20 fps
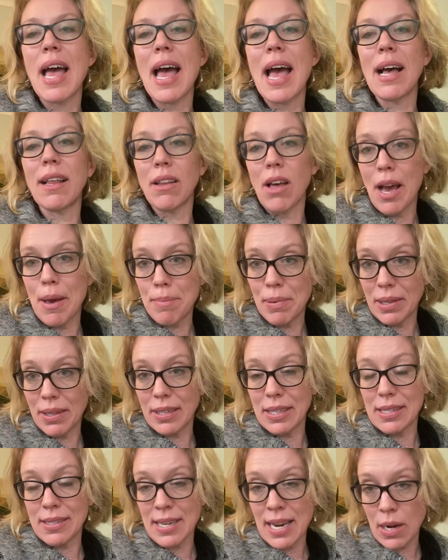our
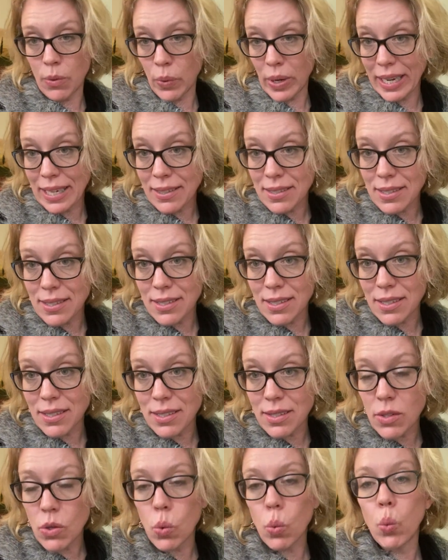liabilities, and our
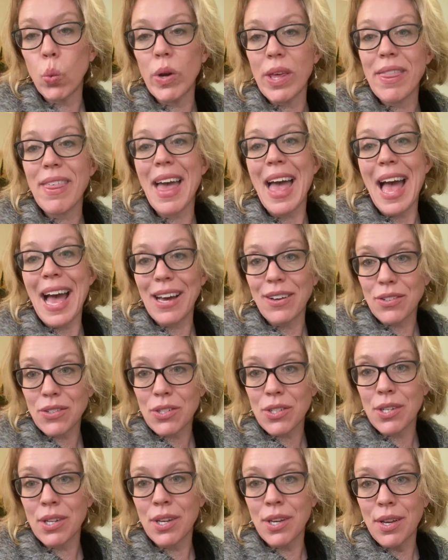weaknesses
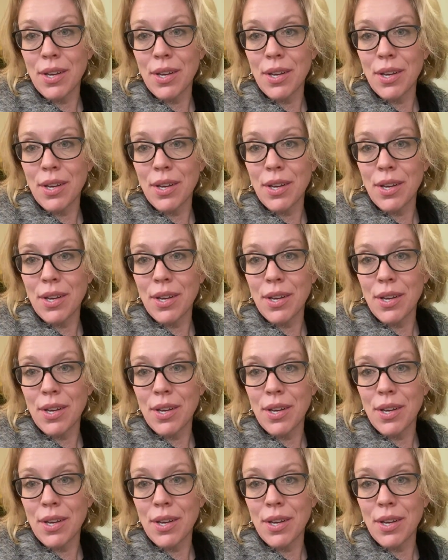without